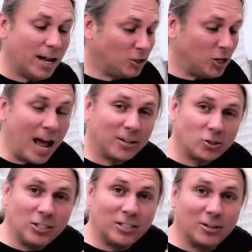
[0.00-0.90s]
and she
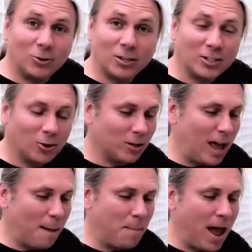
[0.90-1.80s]
actually still doesn't look
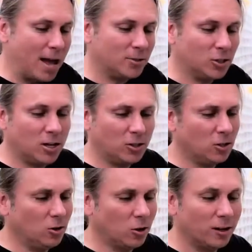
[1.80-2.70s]
that bad. She
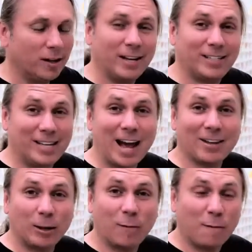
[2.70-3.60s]
doesn't look
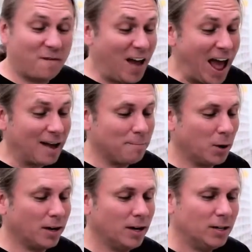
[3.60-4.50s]
exactly fat,
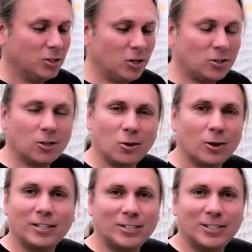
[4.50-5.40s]
but she doesn't look
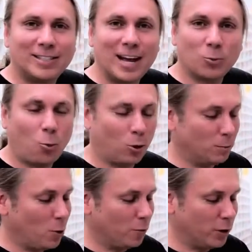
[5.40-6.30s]
like she's death
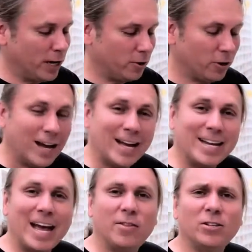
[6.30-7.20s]
warmed over either. And
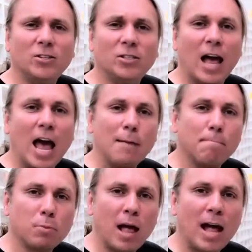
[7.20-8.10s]
again, this is a het
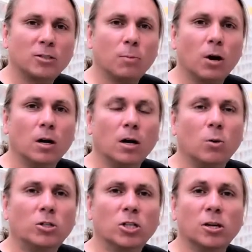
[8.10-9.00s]
plasma,
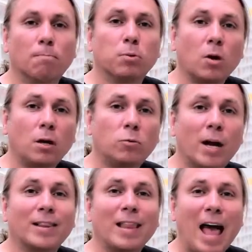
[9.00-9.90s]
which is a blood
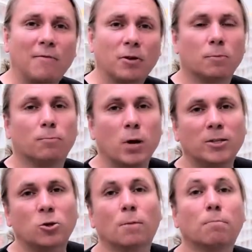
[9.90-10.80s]
red lavender
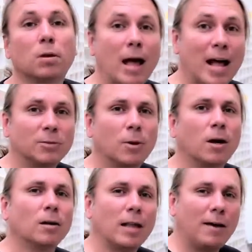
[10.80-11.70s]
bred to a plasma,
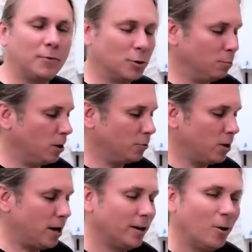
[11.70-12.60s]
a lavender blood
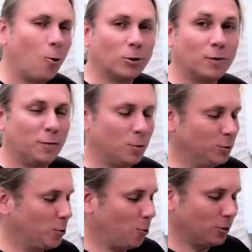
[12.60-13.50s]
red or
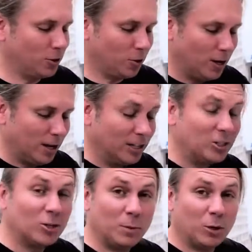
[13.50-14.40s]
diffused corn. So this
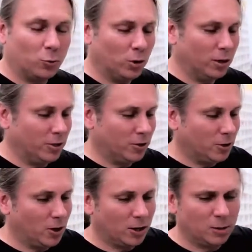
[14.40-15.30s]
is going to be a really good
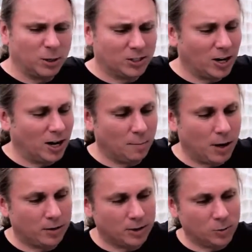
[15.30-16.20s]
clutch. I'm excited
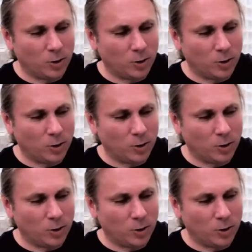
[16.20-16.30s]
about this